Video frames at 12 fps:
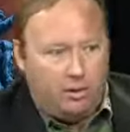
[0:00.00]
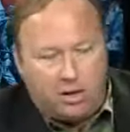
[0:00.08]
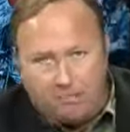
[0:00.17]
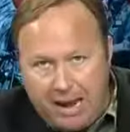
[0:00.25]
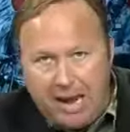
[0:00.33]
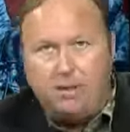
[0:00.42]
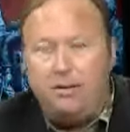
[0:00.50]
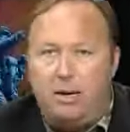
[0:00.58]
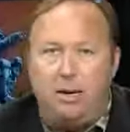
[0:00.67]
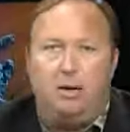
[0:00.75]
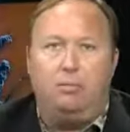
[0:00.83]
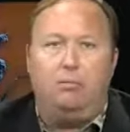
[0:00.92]
commanded
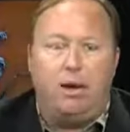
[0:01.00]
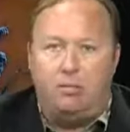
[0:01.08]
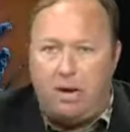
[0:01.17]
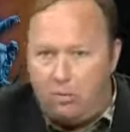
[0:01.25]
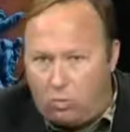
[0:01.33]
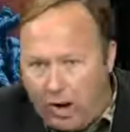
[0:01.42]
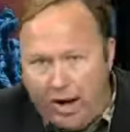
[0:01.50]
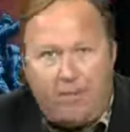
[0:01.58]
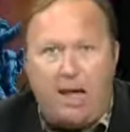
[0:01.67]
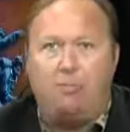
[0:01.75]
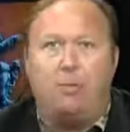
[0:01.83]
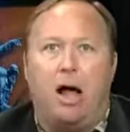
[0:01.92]
him and
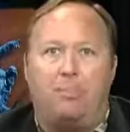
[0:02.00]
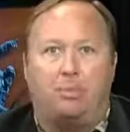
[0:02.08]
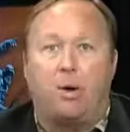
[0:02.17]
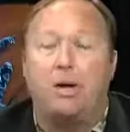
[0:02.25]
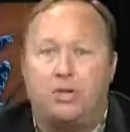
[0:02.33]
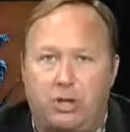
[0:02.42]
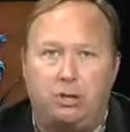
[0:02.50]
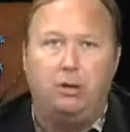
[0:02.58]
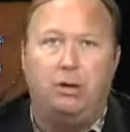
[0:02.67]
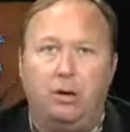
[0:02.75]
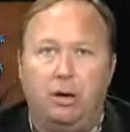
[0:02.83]
ran that operation.